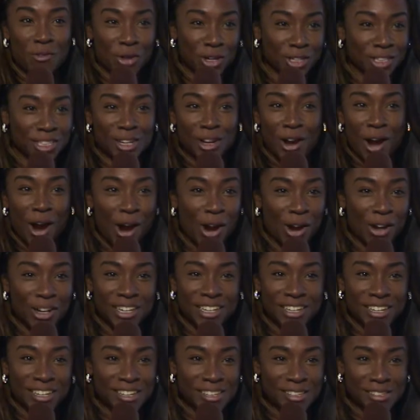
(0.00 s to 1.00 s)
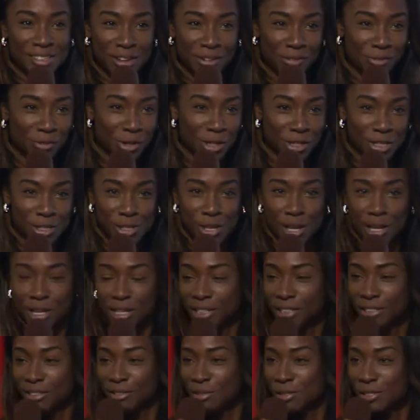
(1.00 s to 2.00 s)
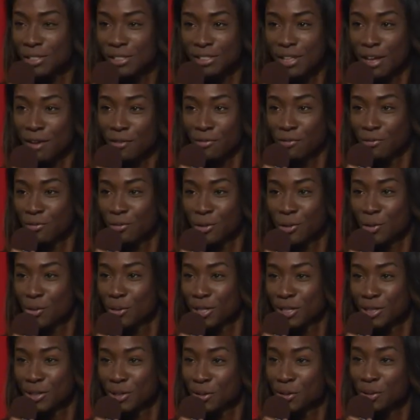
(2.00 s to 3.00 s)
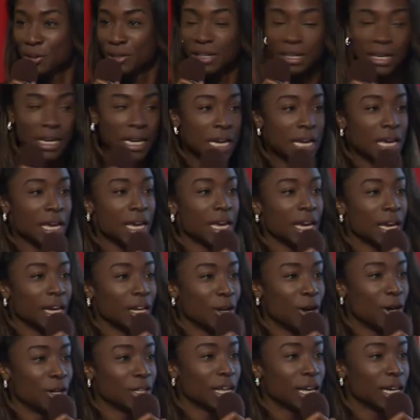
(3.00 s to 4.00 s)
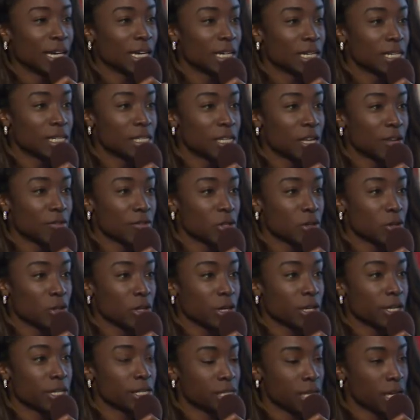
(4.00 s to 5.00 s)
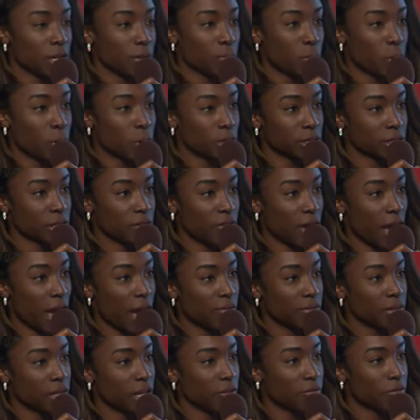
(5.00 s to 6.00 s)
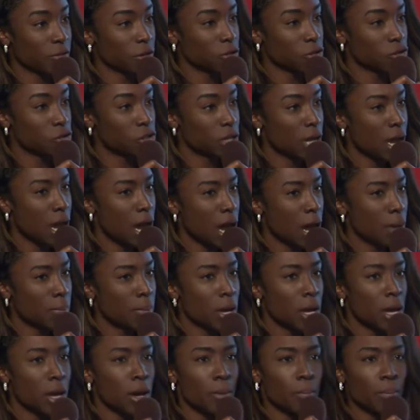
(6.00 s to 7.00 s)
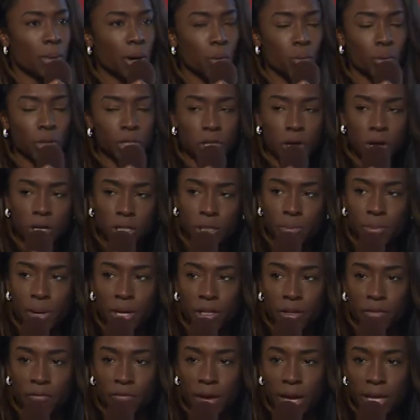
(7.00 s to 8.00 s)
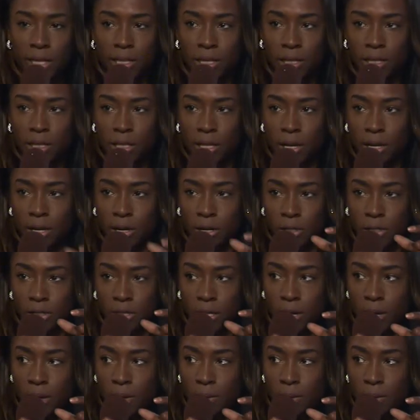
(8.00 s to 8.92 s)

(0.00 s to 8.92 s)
worked at Hardee's, I've worked selling stuff door to door and all that good stuff. So there is that importance of having that first job. But we talked about the fact that there's